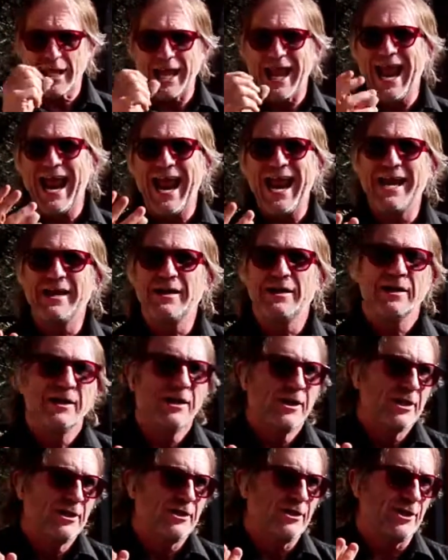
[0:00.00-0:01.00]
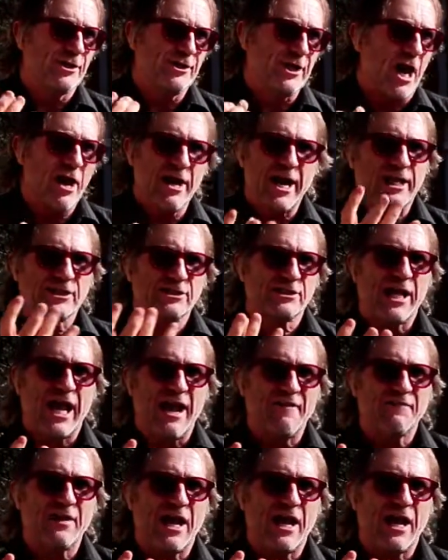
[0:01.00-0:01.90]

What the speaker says: And you don't actually have